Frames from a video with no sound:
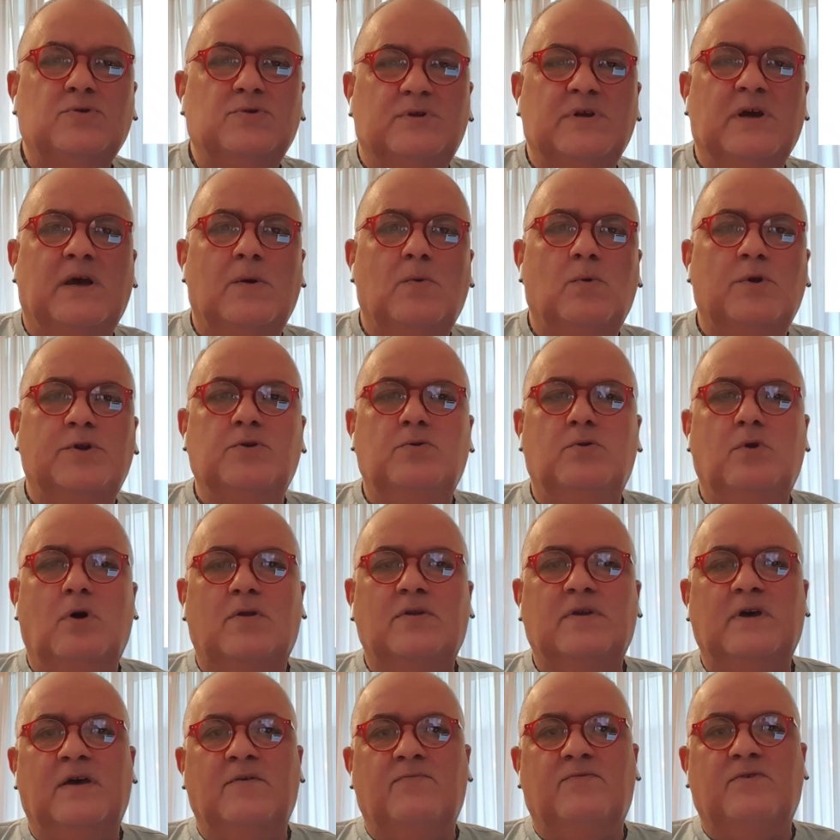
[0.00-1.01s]
today we do
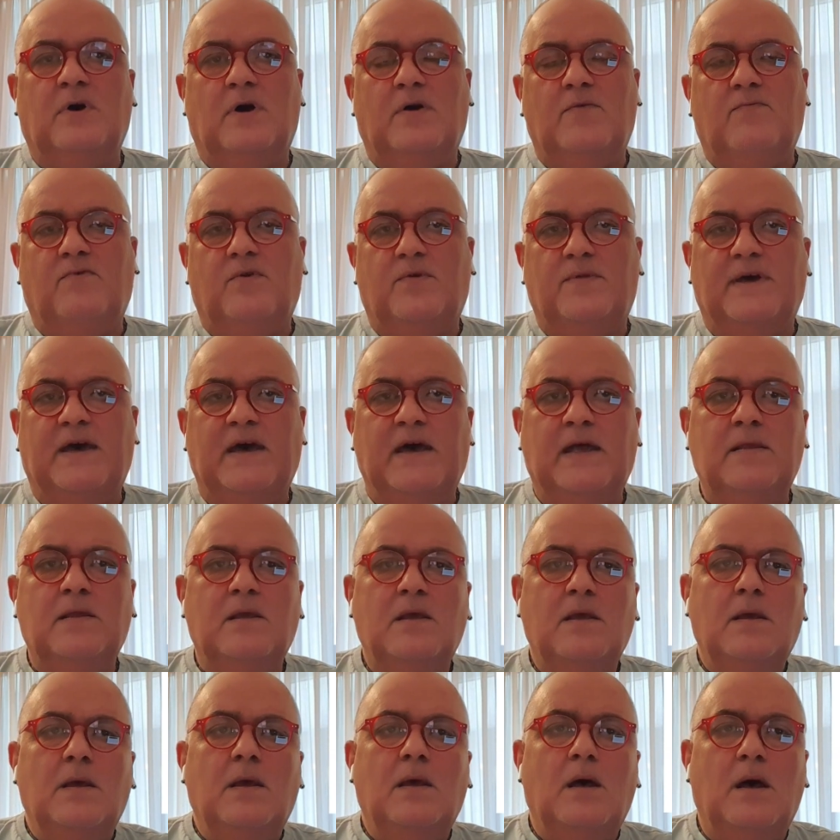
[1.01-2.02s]
not have time for
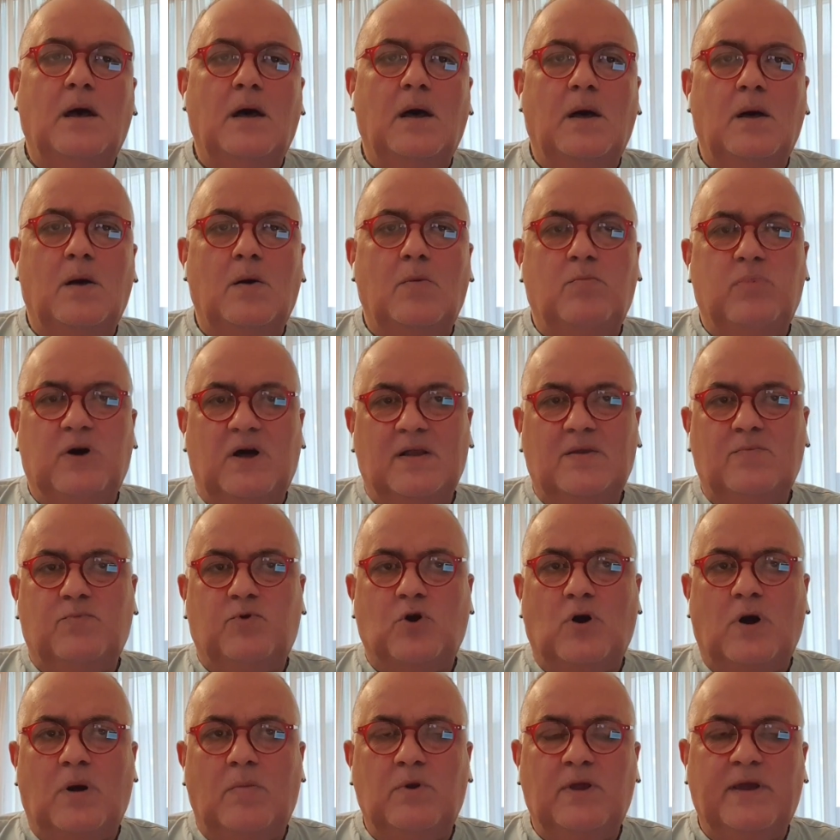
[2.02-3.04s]
that, but
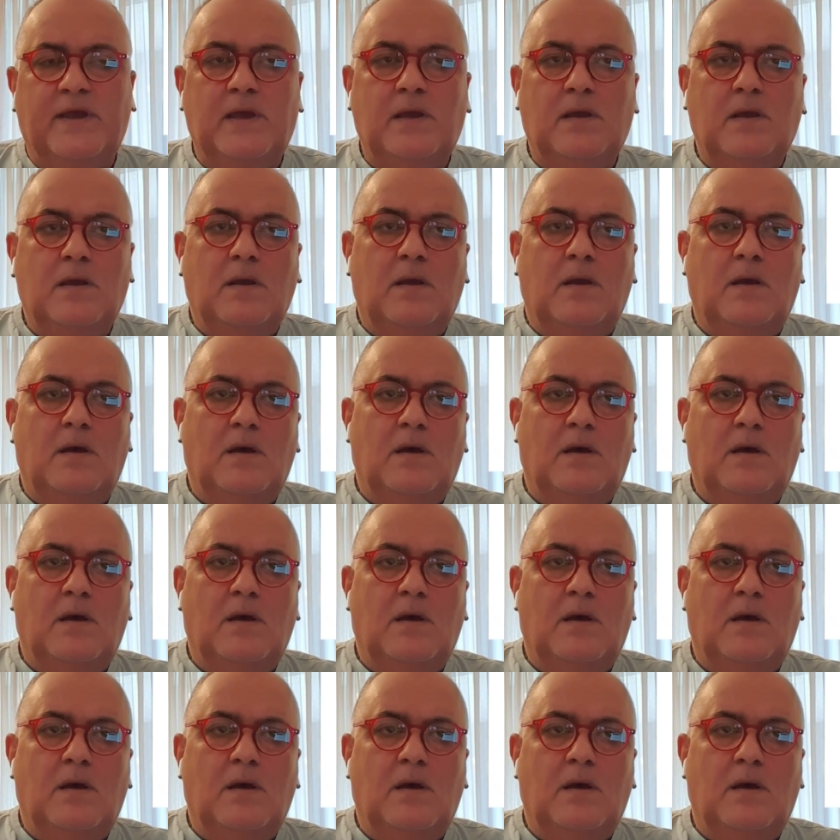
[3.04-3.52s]
probably